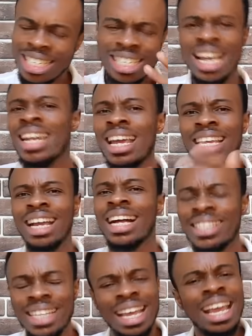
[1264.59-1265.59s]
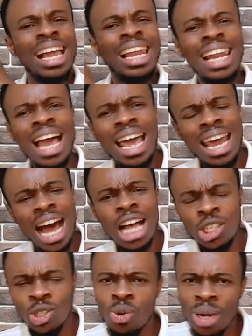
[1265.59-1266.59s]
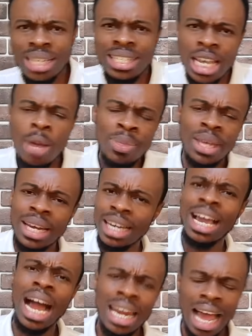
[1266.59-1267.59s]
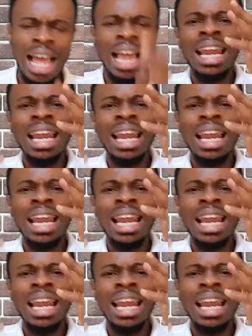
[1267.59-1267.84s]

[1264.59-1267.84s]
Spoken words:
Sana yeka say let us do the same thing in Ghana.